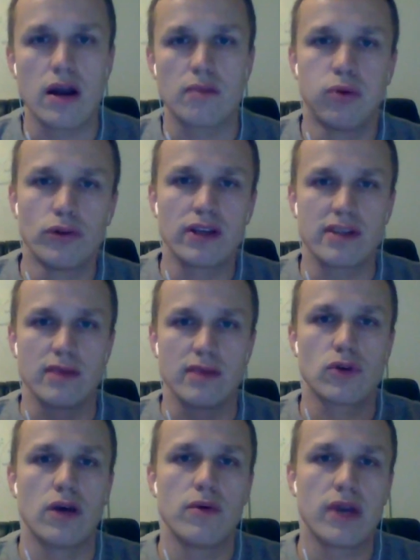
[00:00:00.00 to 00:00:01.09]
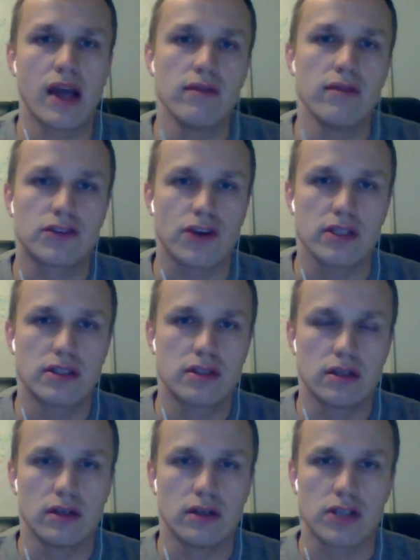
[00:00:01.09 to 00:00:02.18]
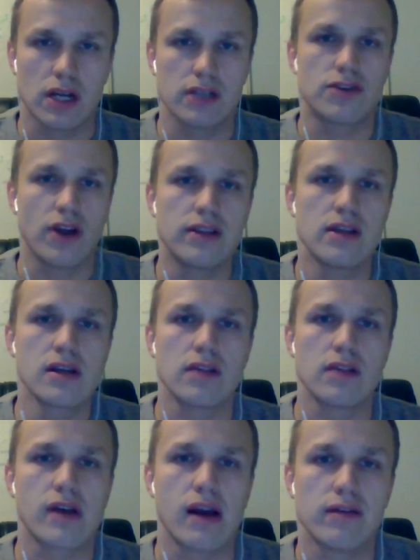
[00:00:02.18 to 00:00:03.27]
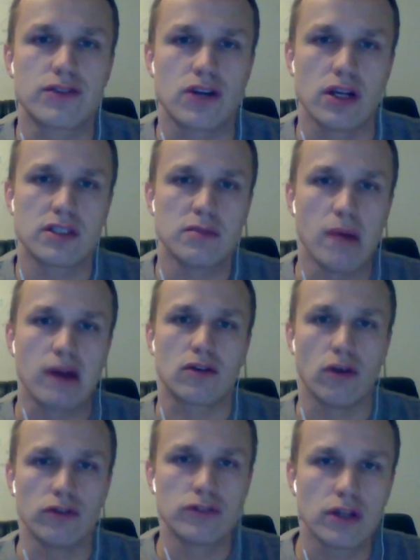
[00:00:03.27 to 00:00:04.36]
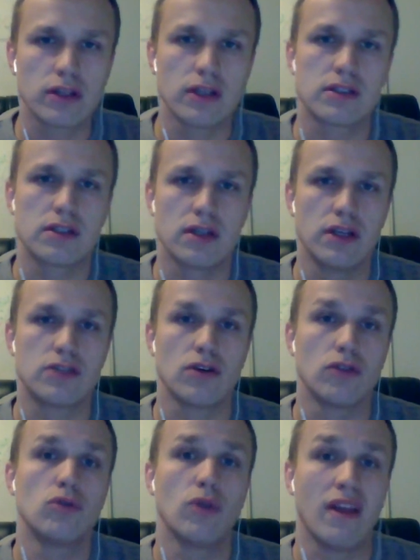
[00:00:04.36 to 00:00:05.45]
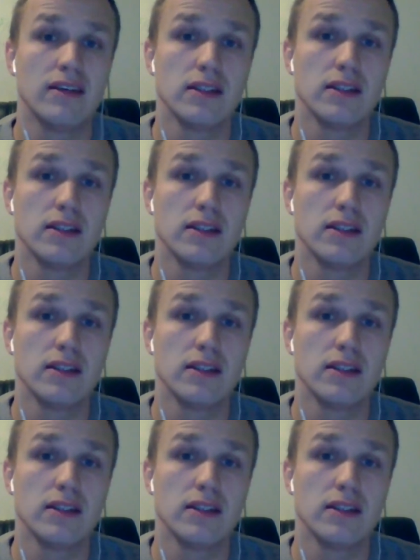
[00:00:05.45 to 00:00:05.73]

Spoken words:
putting them together. We have a trust rating, and we have a trust smart contract. It's on two levels.